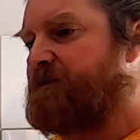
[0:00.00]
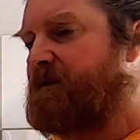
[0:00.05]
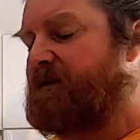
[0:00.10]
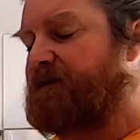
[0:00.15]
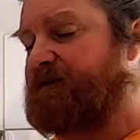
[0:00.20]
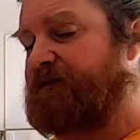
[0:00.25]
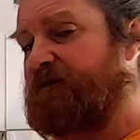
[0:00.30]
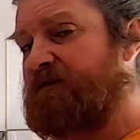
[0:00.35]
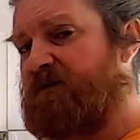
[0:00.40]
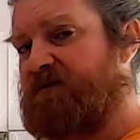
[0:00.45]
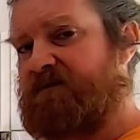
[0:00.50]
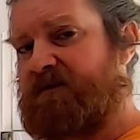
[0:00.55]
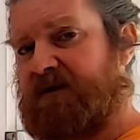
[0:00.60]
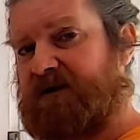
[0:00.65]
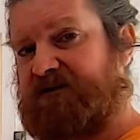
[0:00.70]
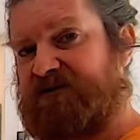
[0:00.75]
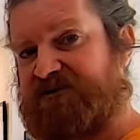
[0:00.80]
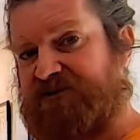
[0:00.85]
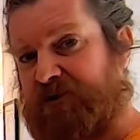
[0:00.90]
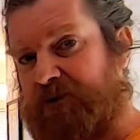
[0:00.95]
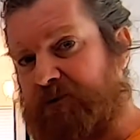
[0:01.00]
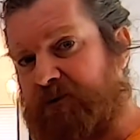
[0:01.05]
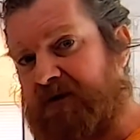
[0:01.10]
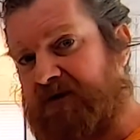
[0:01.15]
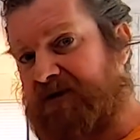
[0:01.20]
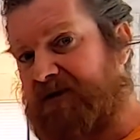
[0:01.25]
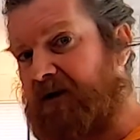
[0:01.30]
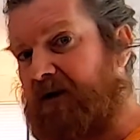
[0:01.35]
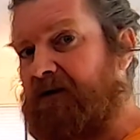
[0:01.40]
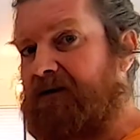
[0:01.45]
is from the
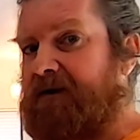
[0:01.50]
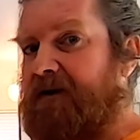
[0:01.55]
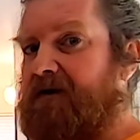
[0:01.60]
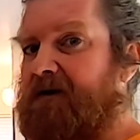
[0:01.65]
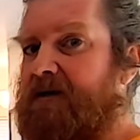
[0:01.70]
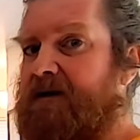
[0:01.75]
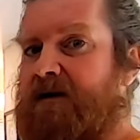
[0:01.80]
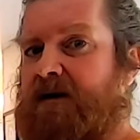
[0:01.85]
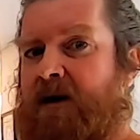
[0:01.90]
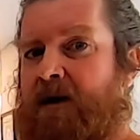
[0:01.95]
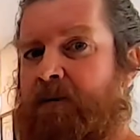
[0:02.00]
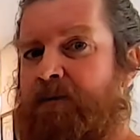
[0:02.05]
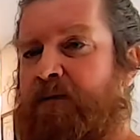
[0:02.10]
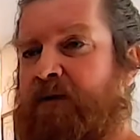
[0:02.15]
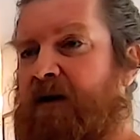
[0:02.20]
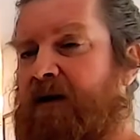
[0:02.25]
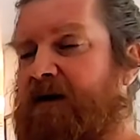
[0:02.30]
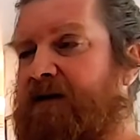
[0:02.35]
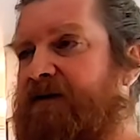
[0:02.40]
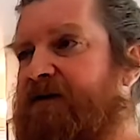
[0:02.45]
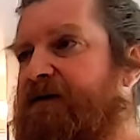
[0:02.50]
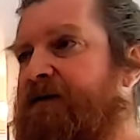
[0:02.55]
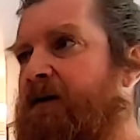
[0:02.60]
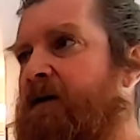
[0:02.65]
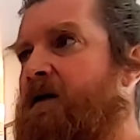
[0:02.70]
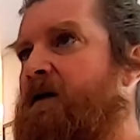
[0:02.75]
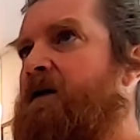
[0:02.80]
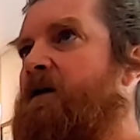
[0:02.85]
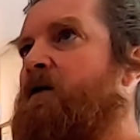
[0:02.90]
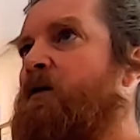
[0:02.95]
McDermott caldera complex,
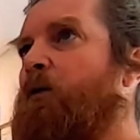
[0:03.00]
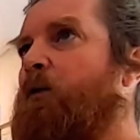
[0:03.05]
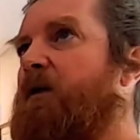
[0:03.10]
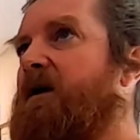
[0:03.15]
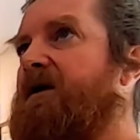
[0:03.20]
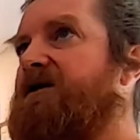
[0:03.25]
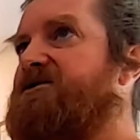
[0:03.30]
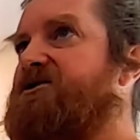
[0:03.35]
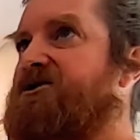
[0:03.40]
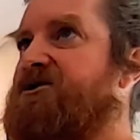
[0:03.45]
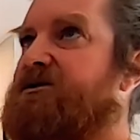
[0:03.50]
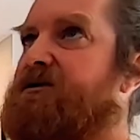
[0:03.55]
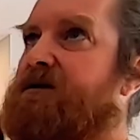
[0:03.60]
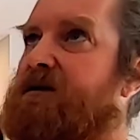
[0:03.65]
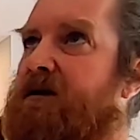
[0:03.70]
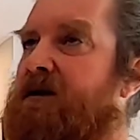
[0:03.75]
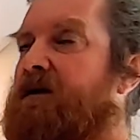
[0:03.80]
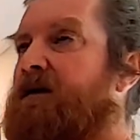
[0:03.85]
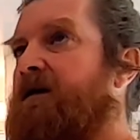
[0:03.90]
which,